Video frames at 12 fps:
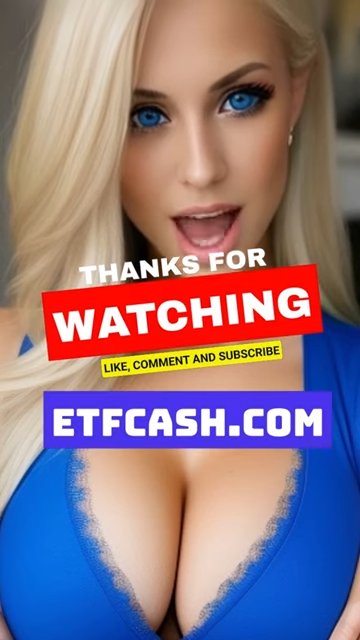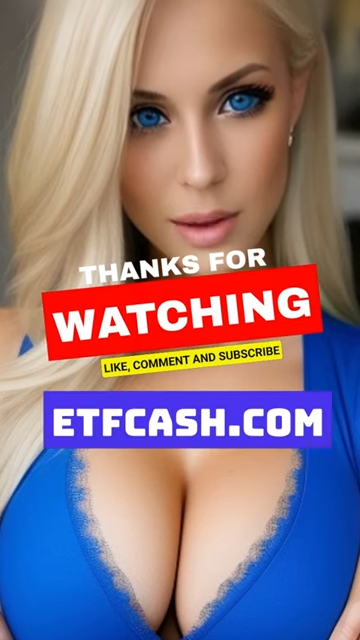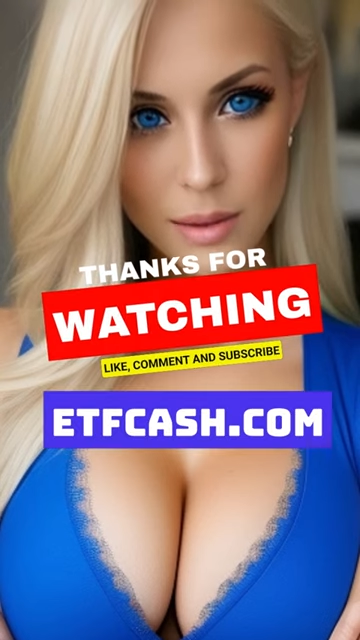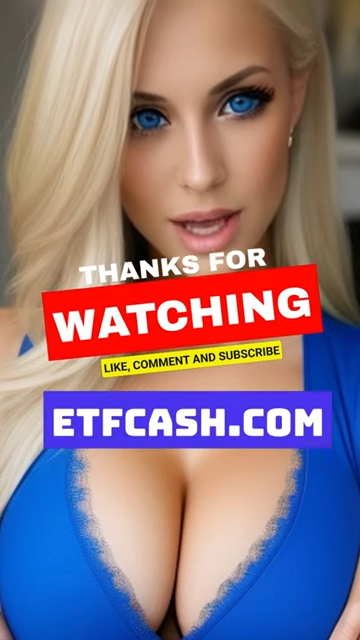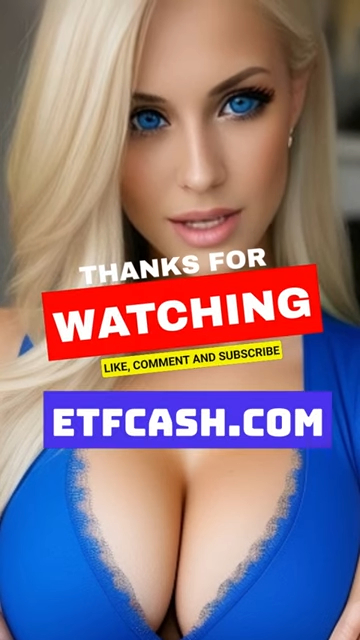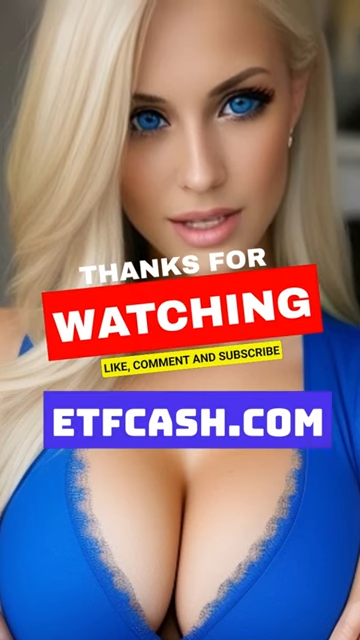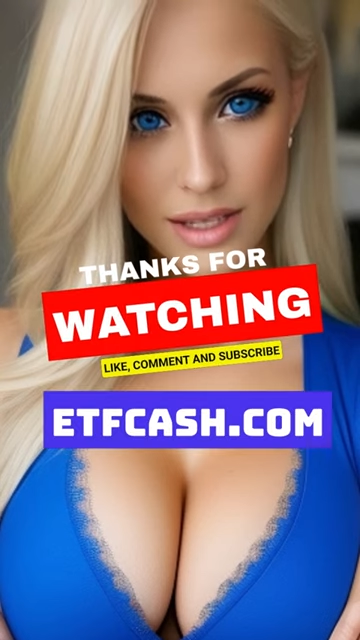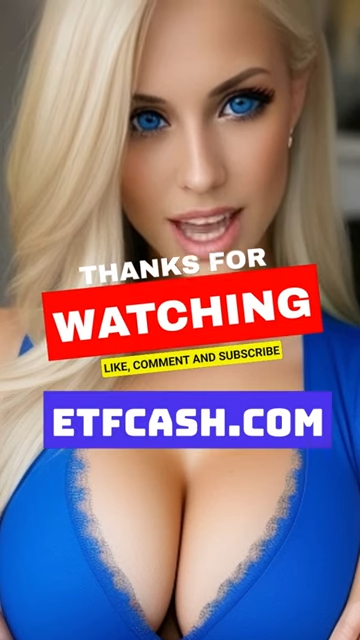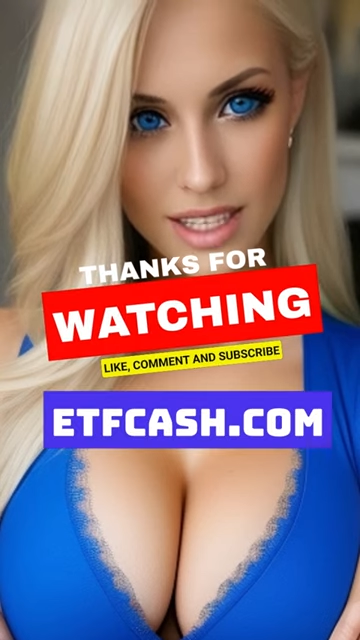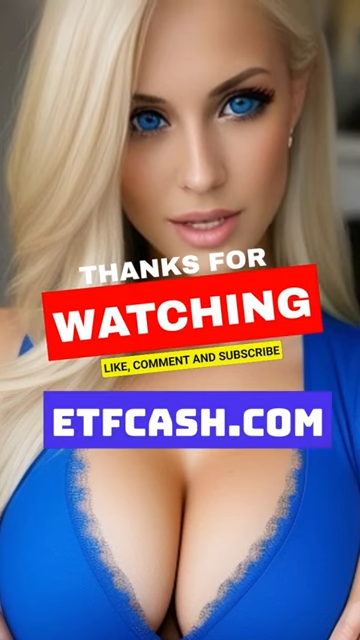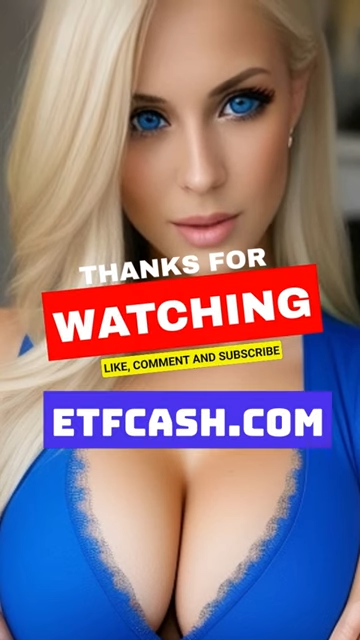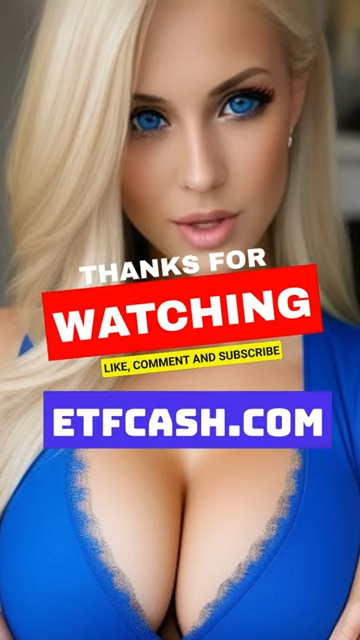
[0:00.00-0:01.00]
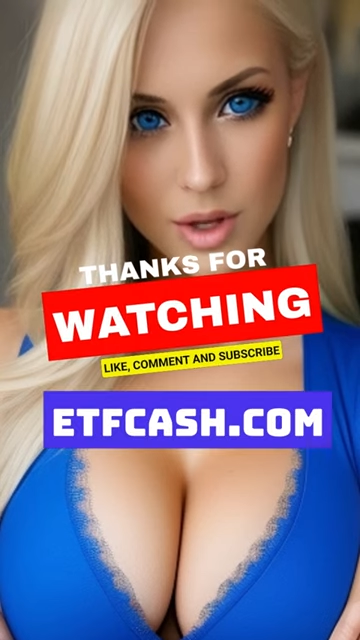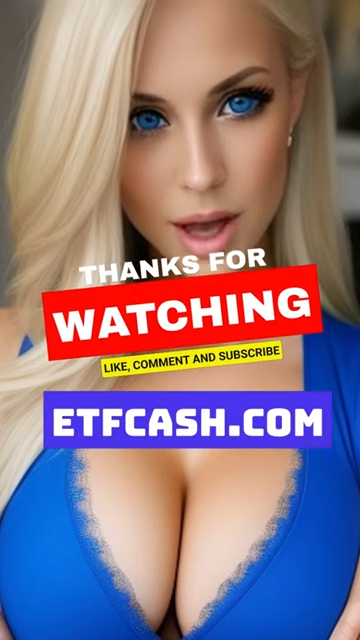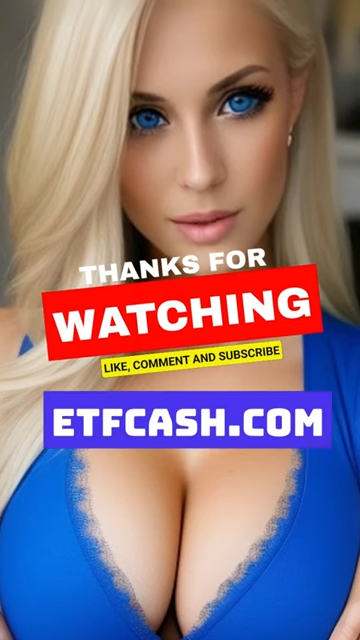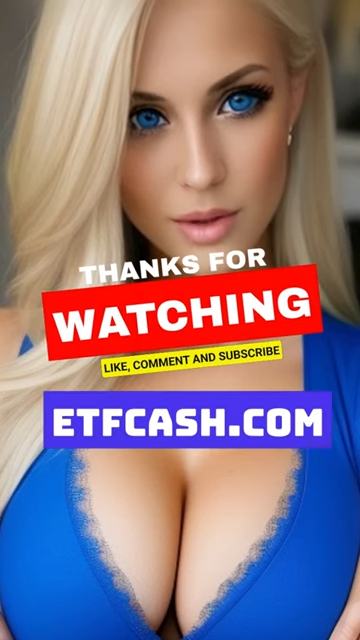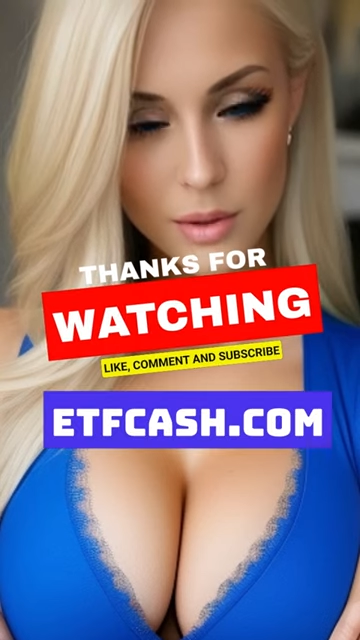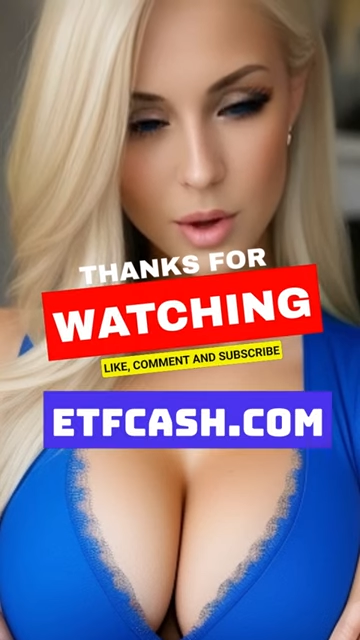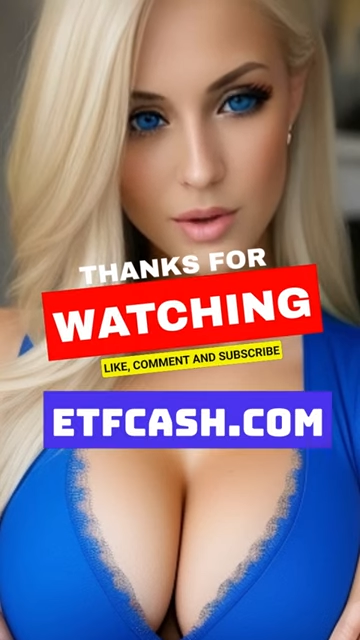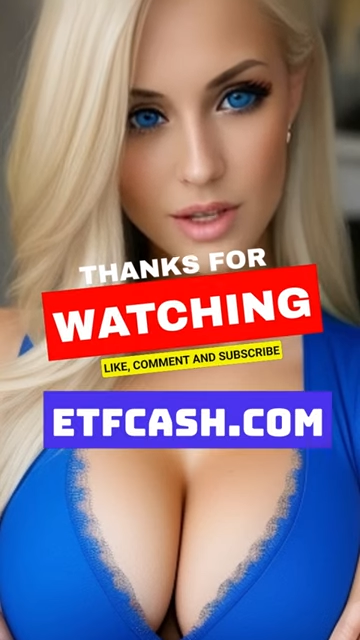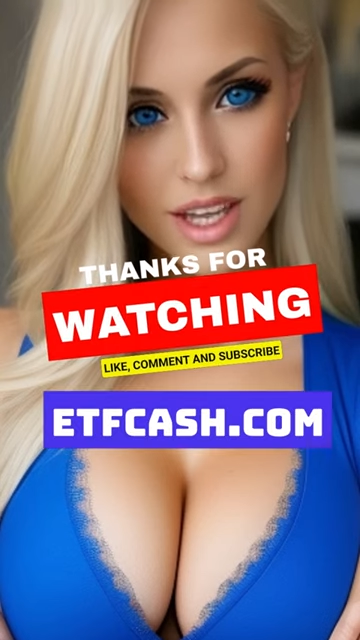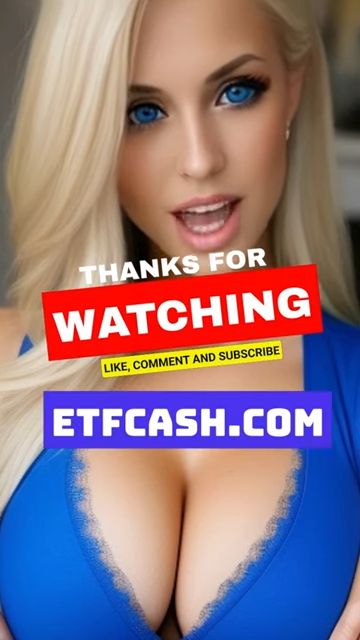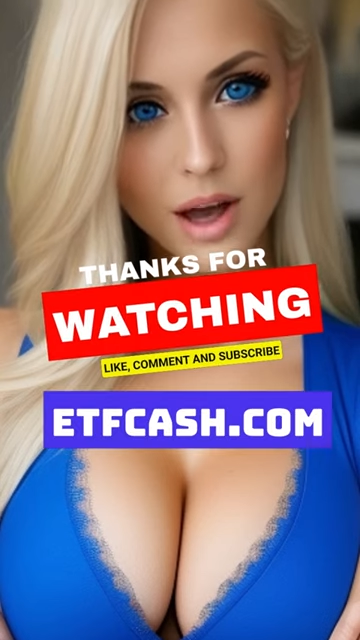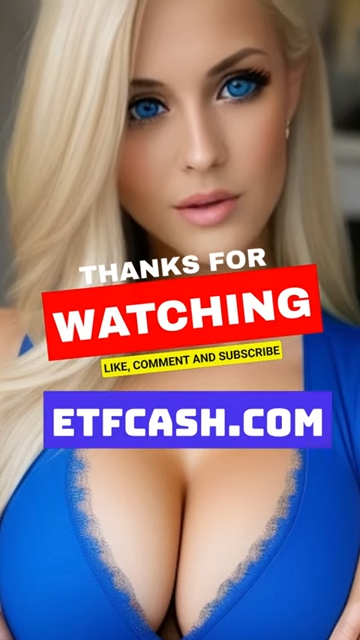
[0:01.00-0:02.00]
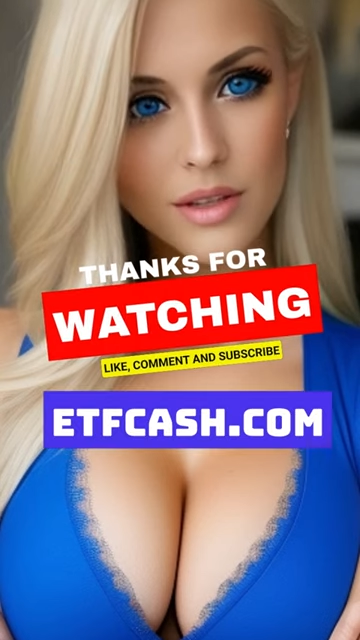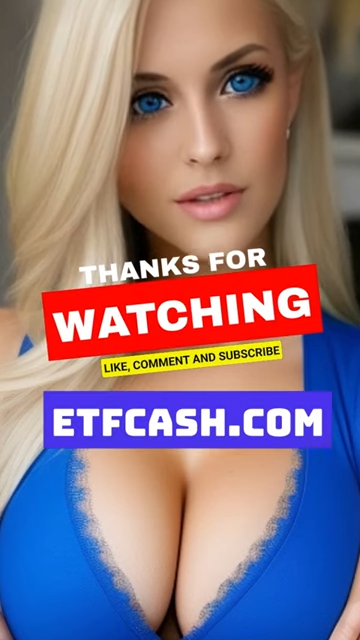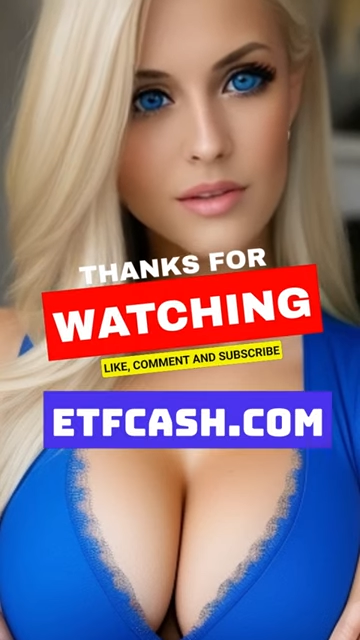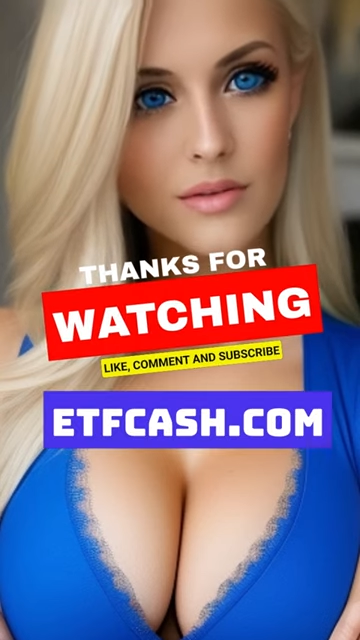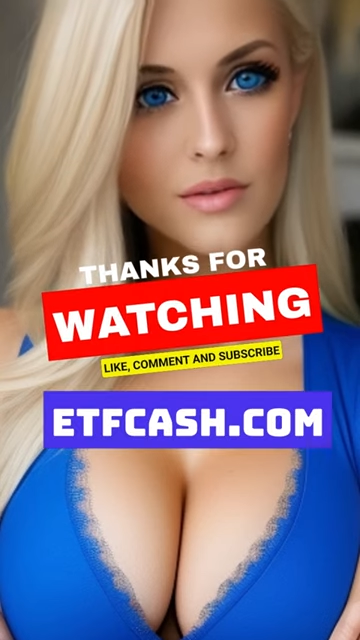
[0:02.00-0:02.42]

comment, and subscribe for more videos.